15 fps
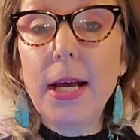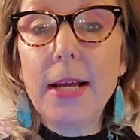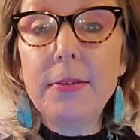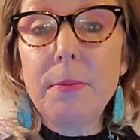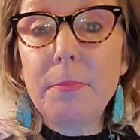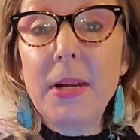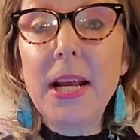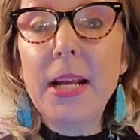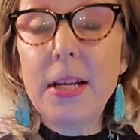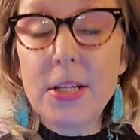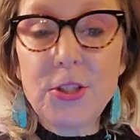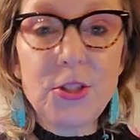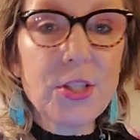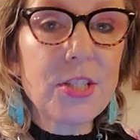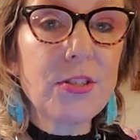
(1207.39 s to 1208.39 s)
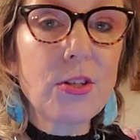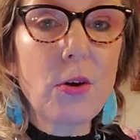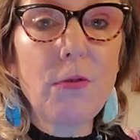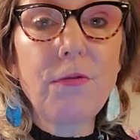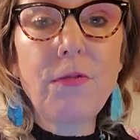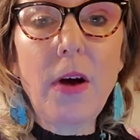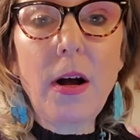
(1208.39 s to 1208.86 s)
and but and it's just
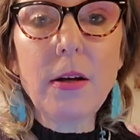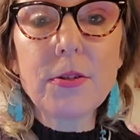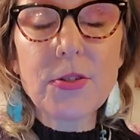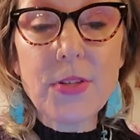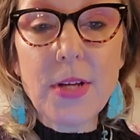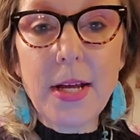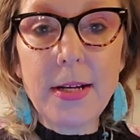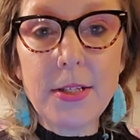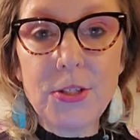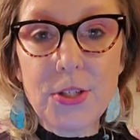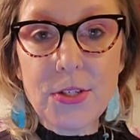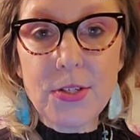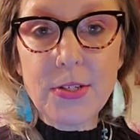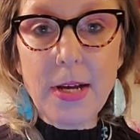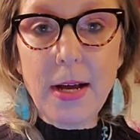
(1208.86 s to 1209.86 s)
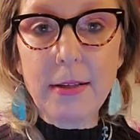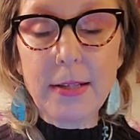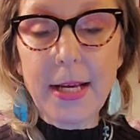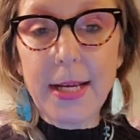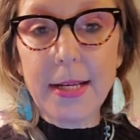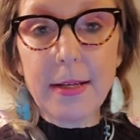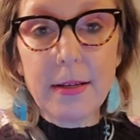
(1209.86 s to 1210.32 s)
so false, and it's just not
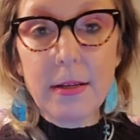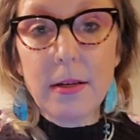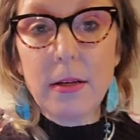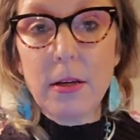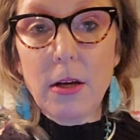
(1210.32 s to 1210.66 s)
like,